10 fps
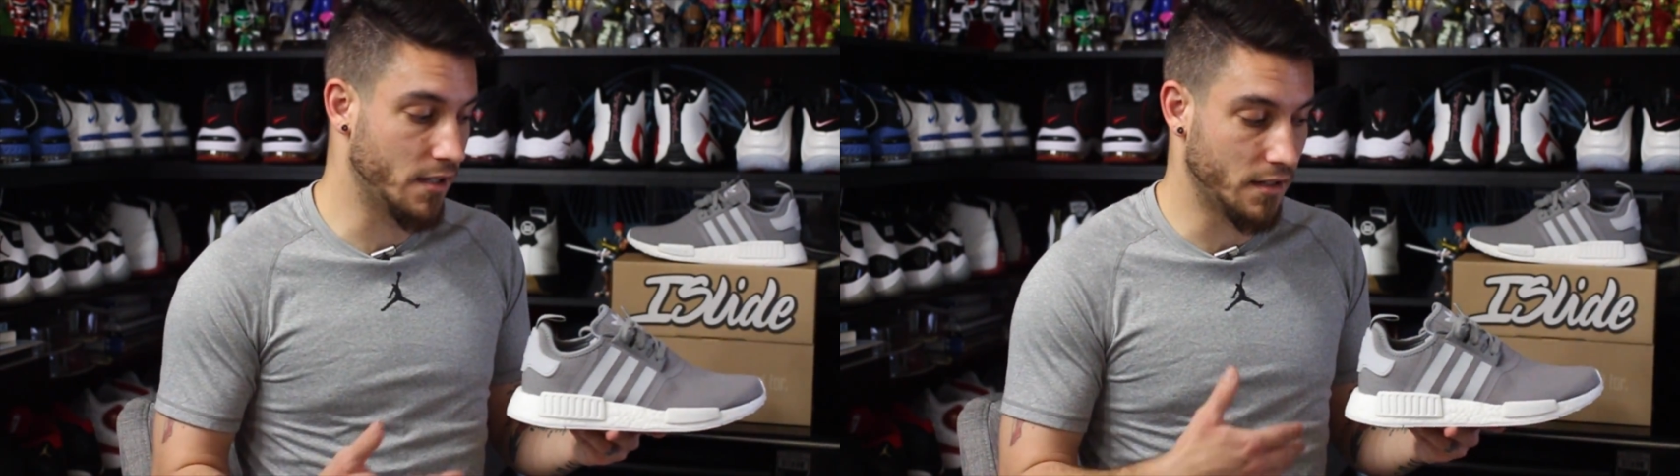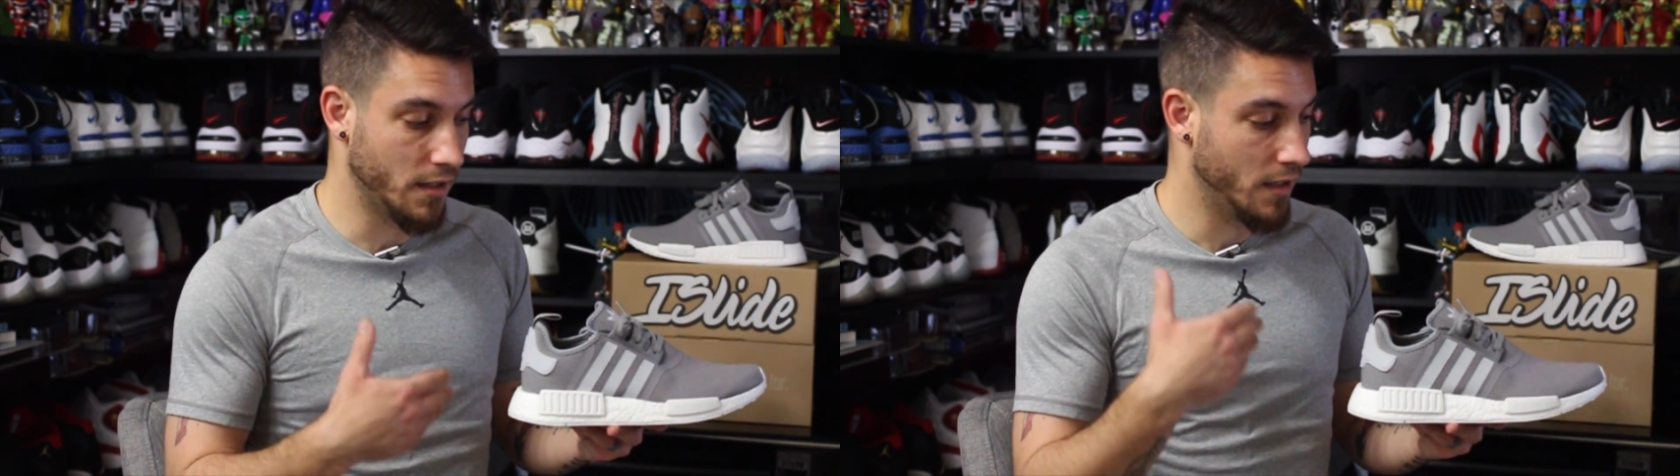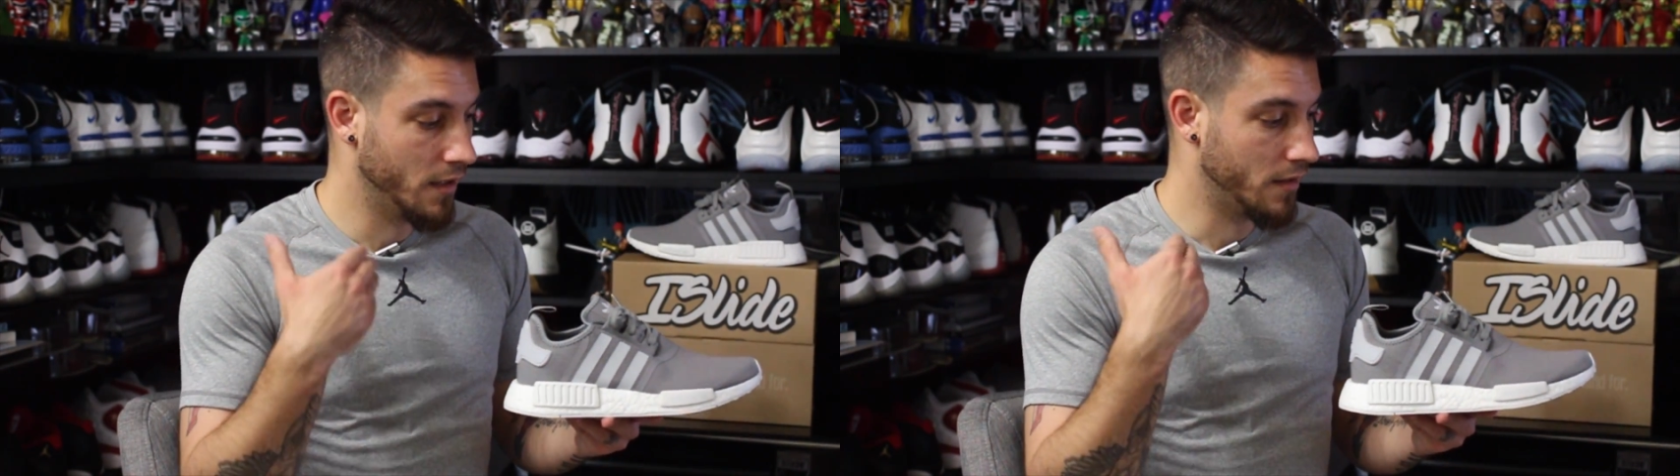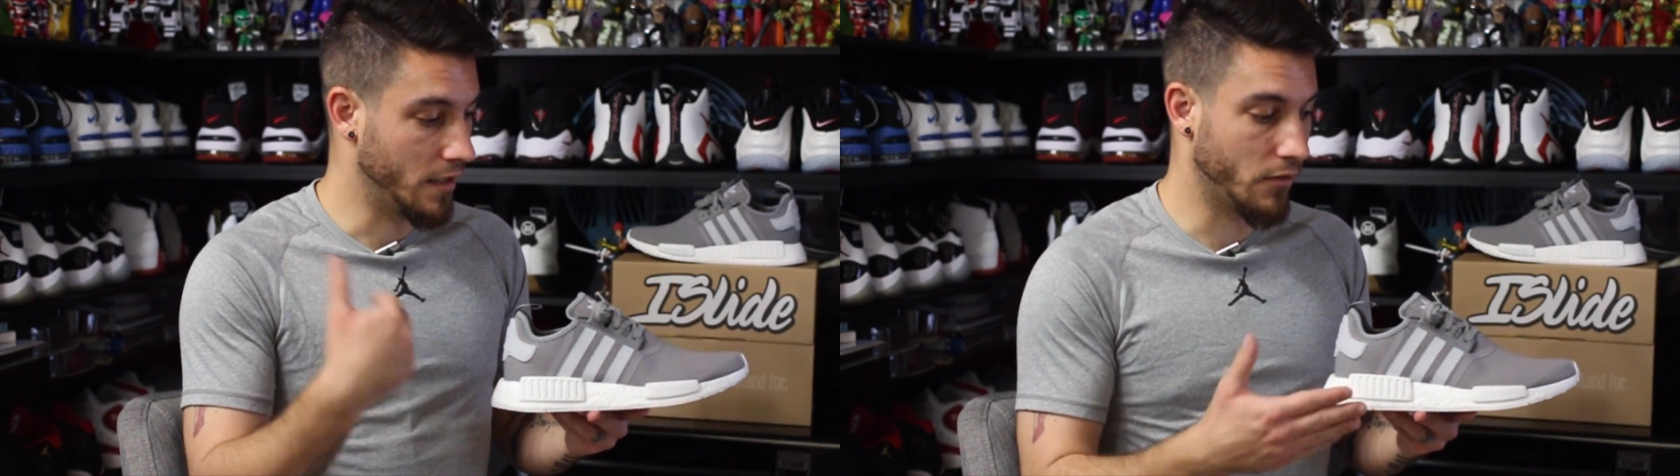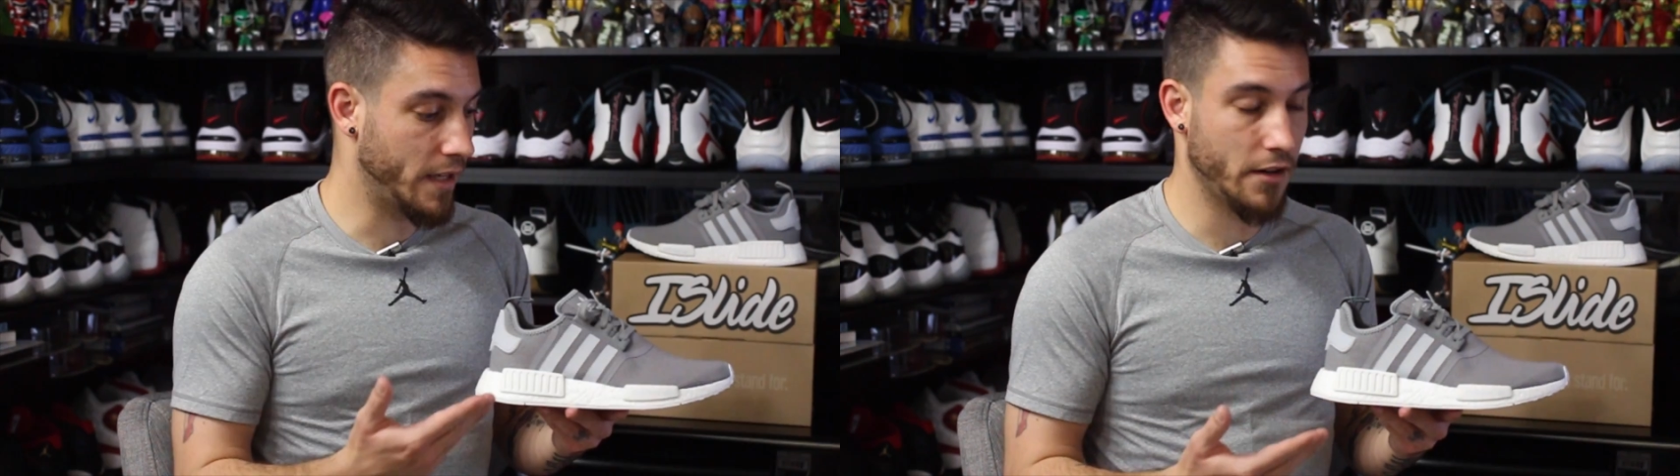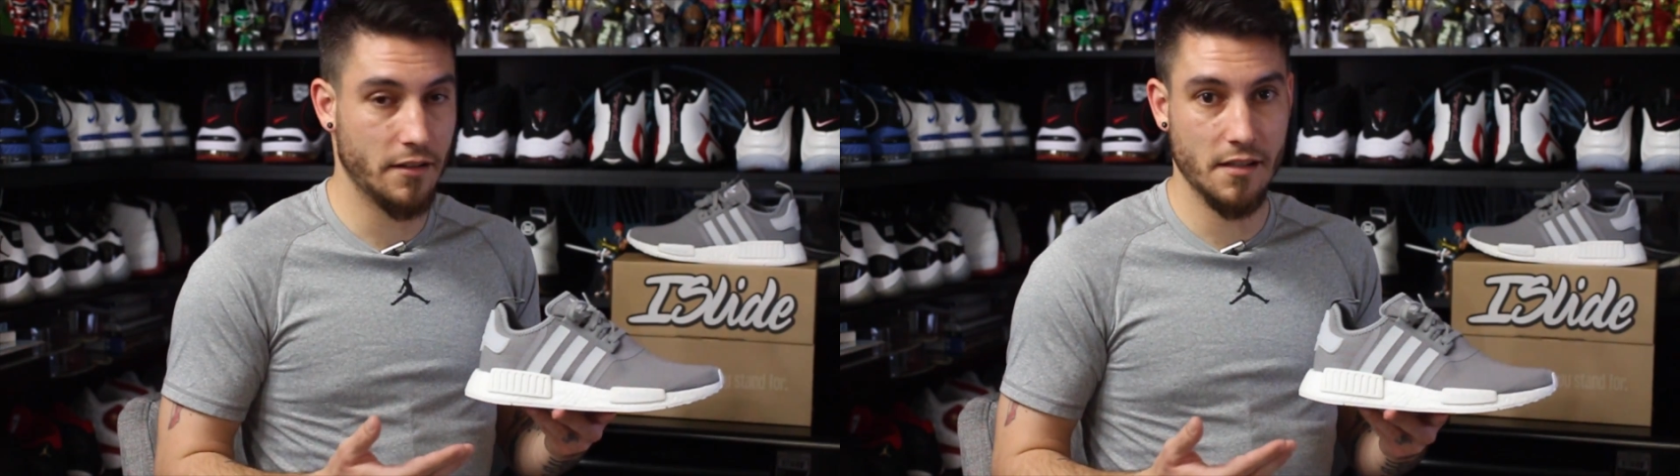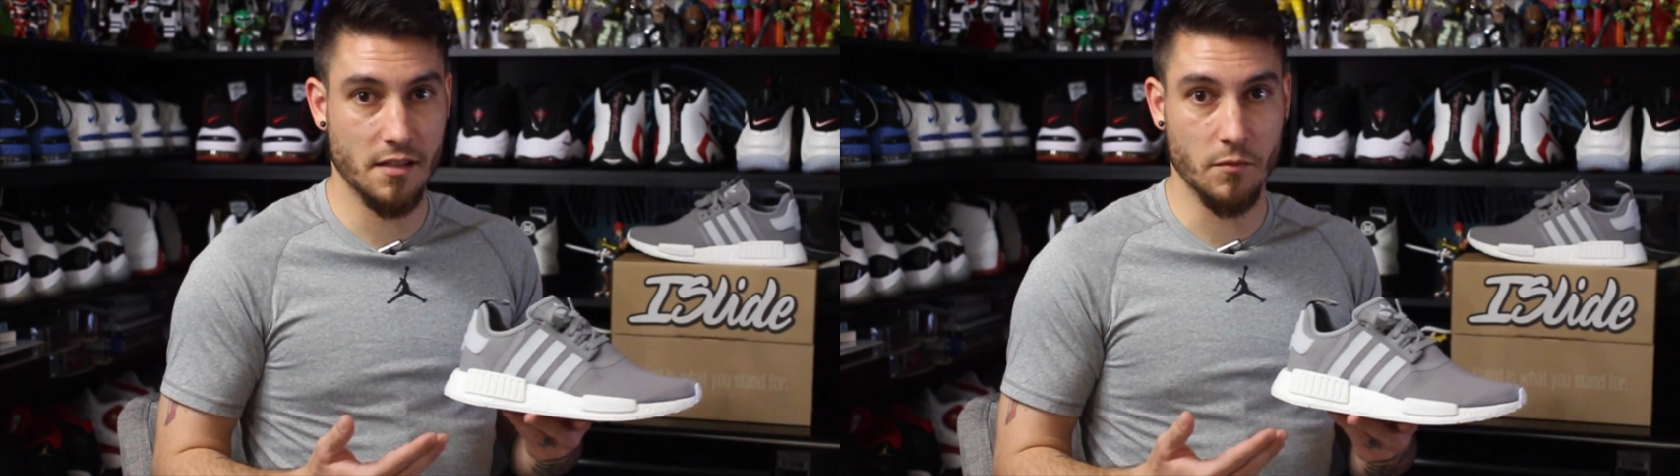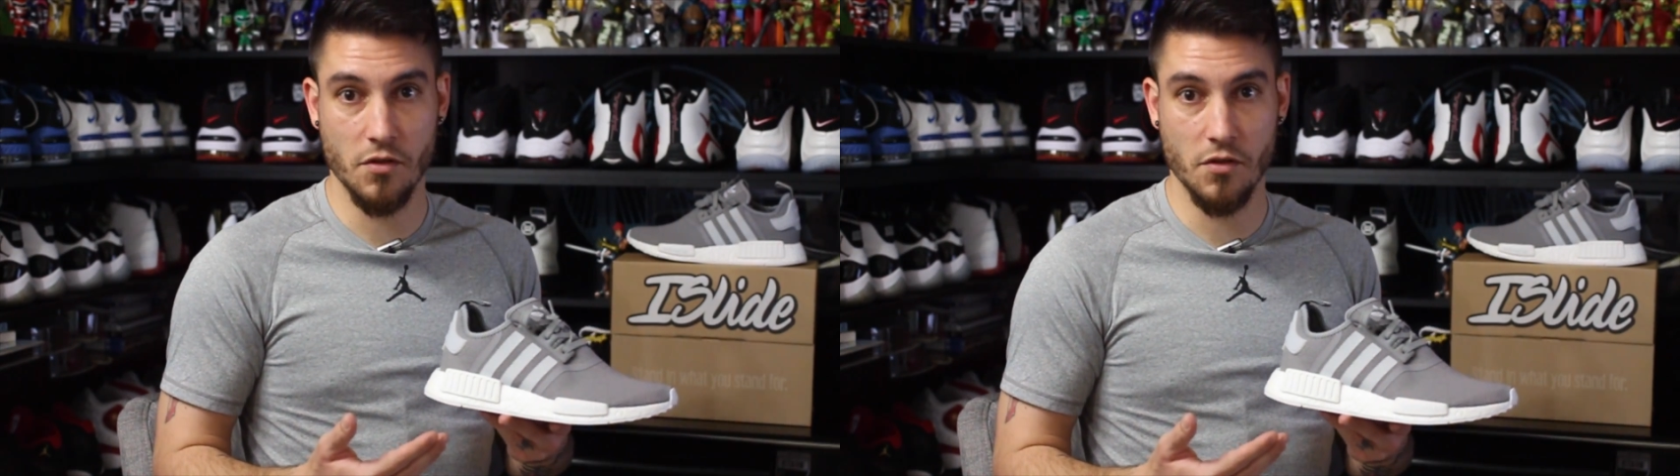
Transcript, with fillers: And they don't carry these in